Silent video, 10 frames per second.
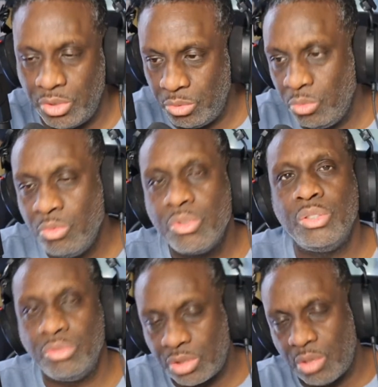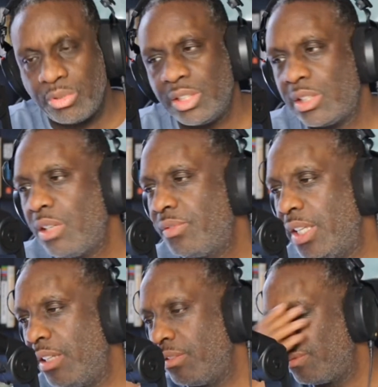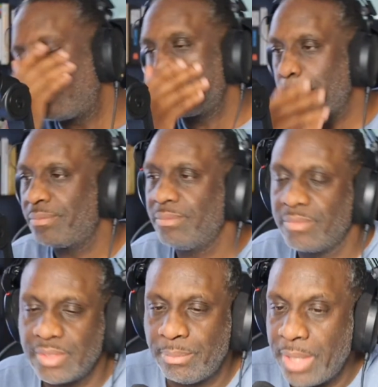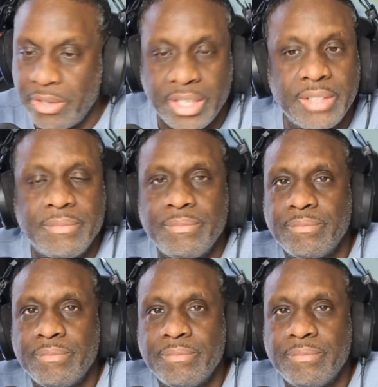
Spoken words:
You slowing yourself down. Period.